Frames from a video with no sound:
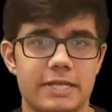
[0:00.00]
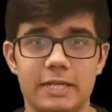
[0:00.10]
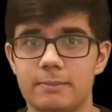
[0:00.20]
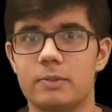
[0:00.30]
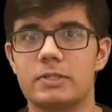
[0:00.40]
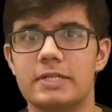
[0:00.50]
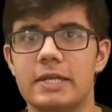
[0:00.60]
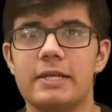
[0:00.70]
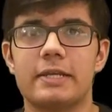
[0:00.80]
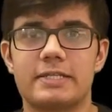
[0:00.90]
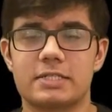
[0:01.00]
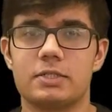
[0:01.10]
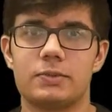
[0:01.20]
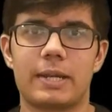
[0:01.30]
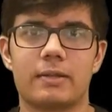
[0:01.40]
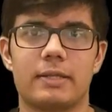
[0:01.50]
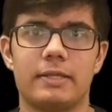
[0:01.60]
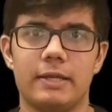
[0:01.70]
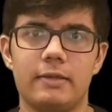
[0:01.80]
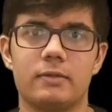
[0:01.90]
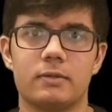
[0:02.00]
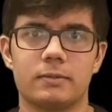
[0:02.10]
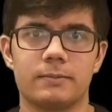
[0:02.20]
input gets correctly handled.